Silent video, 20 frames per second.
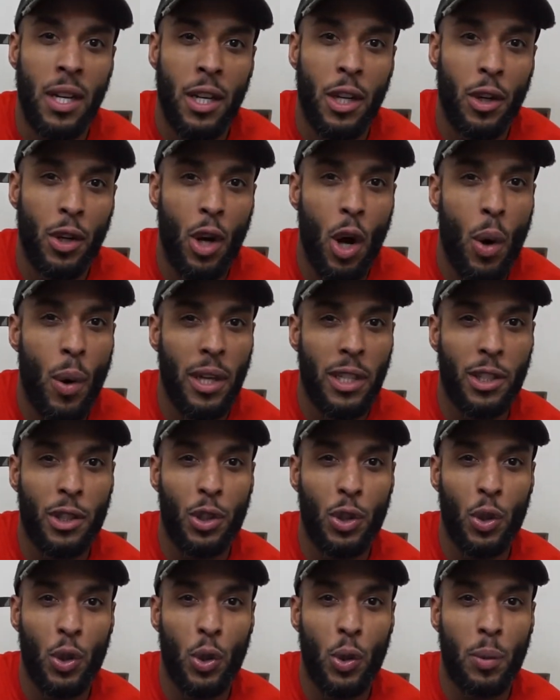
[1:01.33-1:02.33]
you know,
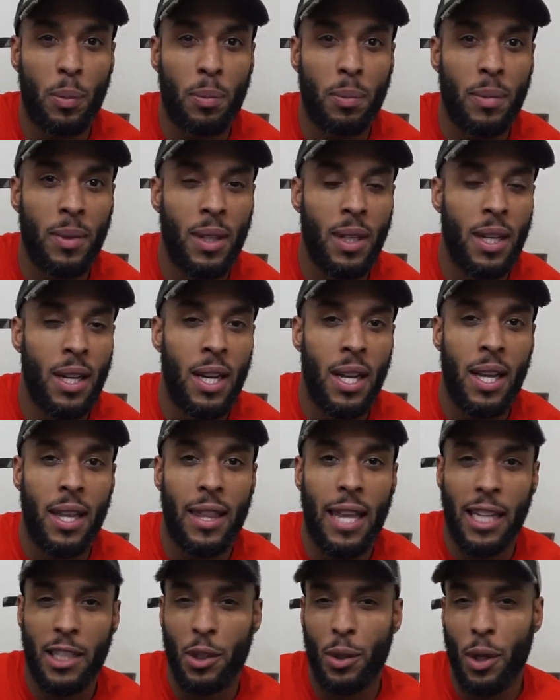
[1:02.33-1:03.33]
assume
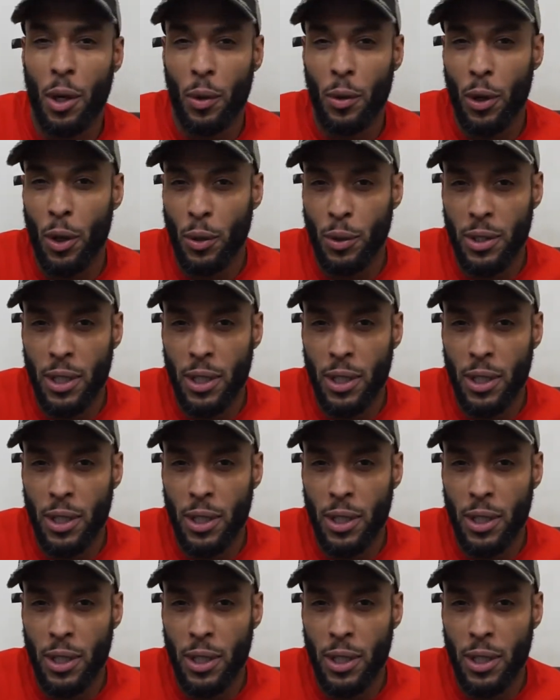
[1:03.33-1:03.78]
that you don't know